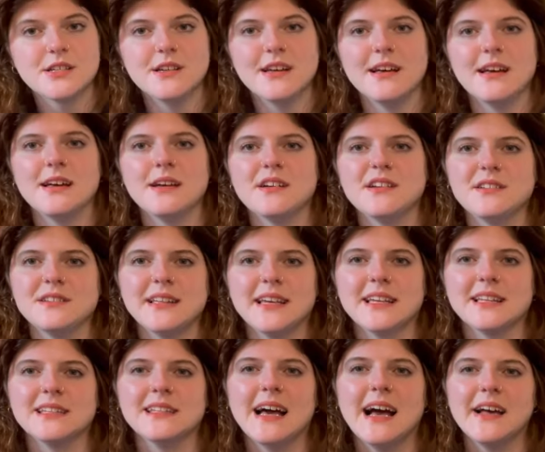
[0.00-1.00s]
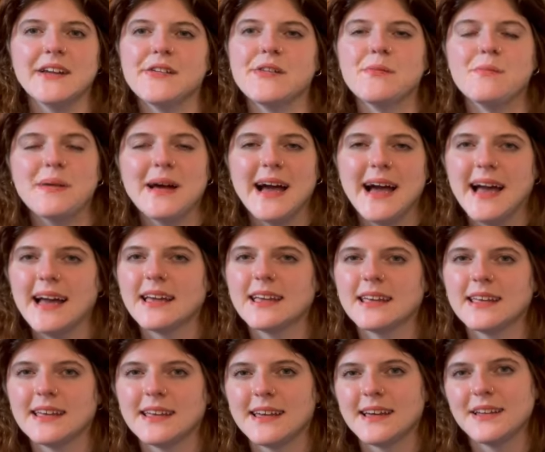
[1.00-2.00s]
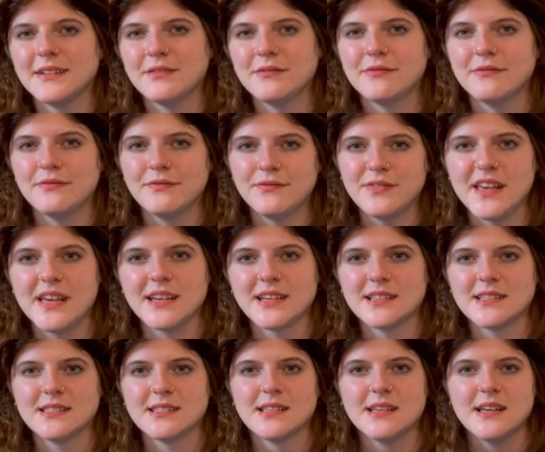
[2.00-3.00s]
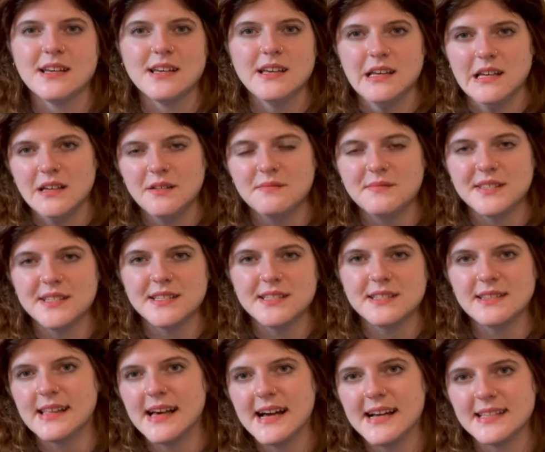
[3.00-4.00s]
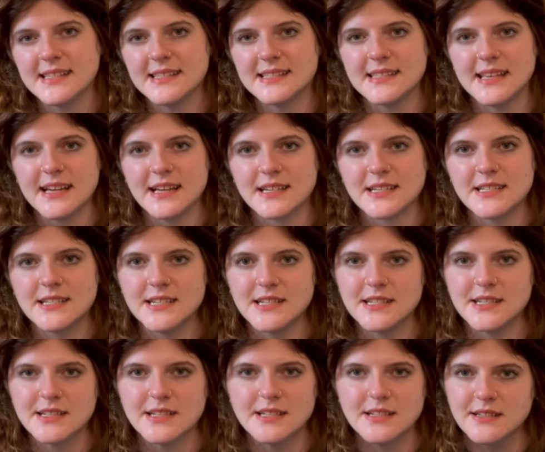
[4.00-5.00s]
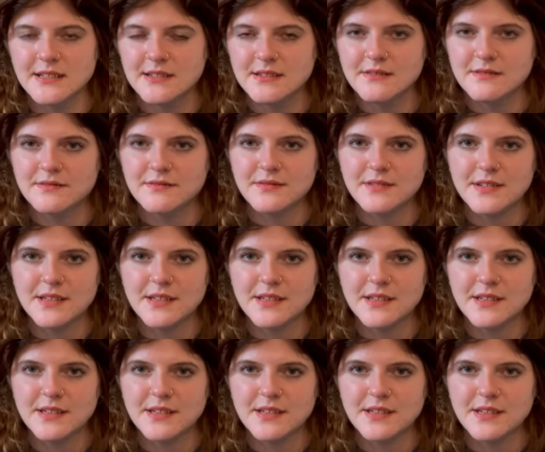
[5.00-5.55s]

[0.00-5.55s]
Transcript: like ladder back and fix this last section of